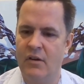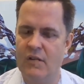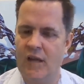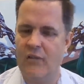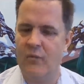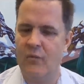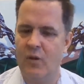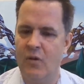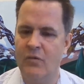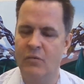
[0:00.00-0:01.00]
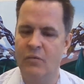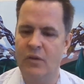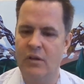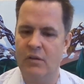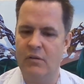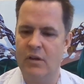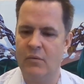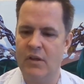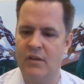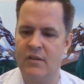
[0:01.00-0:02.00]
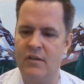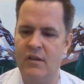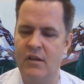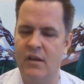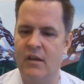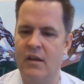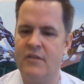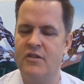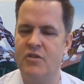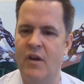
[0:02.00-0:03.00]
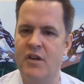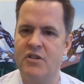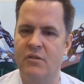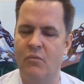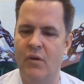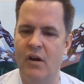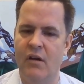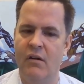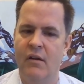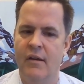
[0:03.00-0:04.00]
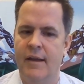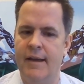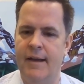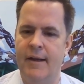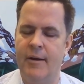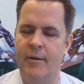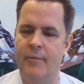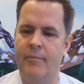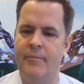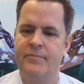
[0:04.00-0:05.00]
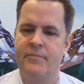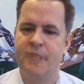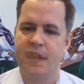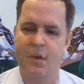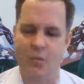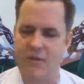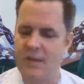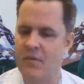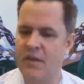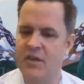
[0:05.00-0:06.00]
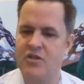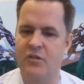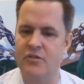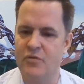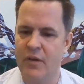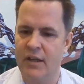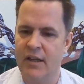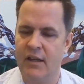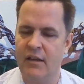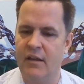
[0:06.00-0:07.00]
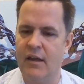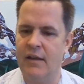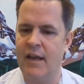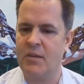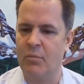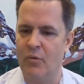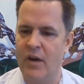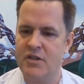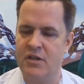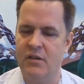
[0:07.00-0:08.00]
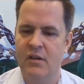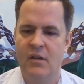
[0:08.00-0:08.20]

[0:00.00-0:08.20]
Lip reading: Down the road, we can see a situation where, with some of the additional drilling and exploration